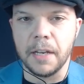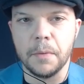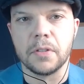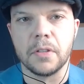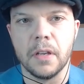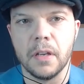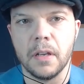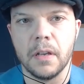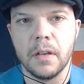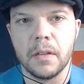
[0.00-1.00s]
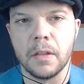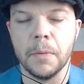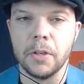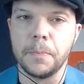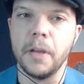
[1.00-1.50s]
was the
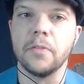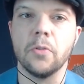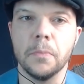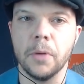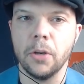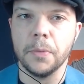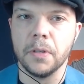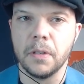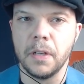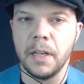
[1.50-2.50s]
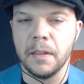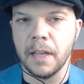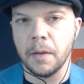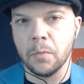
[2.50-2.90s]
most pivotal moment in that?